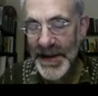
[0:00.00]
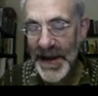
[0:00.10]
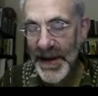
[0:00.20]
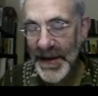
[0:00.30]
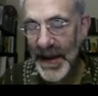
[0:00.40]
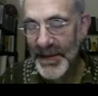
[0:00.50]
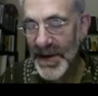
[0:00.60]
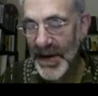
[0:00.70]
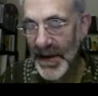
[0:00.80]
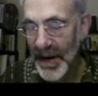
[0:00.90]
set
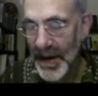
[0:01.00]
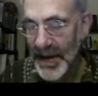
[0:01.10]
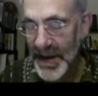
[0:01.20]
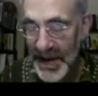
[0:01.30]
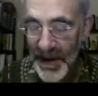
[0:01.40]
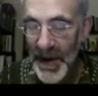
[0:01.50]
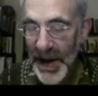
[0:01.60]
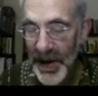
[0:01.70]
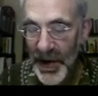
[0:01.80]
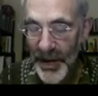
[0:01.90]
times, so some
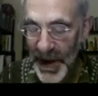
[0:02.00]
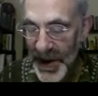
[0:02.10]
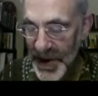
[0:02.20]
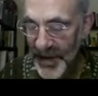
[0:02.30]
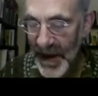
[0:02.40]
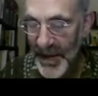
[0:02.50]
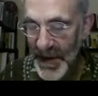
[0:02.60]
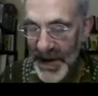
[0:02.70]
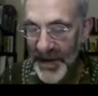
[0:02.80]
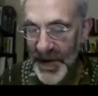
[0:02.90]
linear combination of
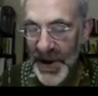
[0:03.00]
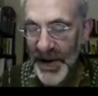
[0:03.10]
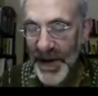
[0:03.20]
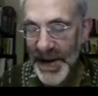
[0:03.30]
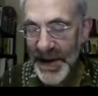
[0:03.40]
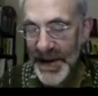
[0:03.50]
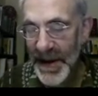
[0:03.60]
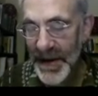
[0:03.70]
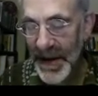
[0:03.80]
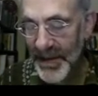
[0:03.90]
elements of the generating
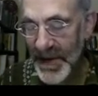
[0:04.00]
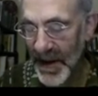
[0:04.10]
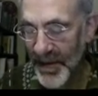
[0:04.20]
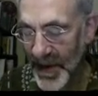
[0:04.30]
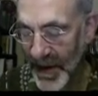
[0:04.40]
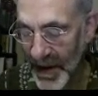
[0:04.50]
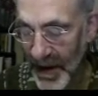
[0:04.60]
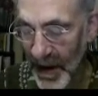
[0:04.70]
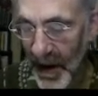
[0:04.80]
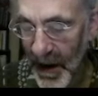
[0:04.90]
set times something
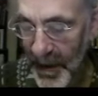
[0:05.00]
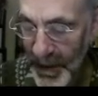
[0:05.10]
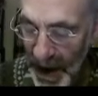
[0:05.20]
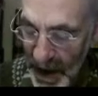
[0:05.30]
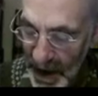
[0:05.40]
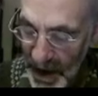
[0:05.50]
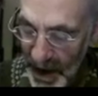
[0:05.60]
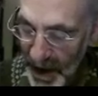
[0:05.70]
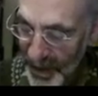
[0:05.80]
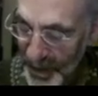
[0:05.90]
in R.
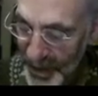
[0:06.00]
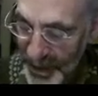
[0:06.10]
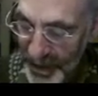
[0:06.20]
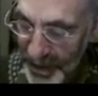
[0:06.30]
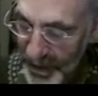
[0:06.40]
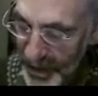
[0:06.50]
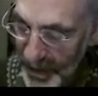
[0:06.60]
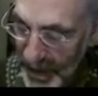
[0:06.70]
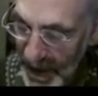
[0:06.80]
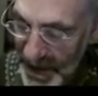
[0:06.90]
It
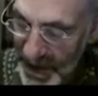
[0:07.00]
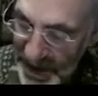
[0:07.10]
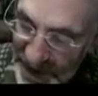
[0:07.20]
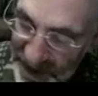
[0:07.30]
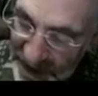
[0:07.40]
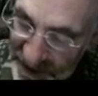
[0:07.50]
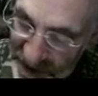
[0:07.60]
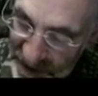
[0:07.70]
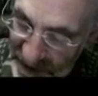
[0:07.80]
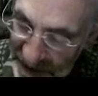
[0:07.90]

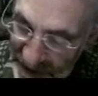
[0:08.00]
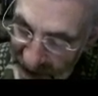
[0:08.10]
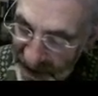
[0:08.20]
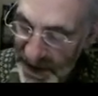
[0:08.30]
should take a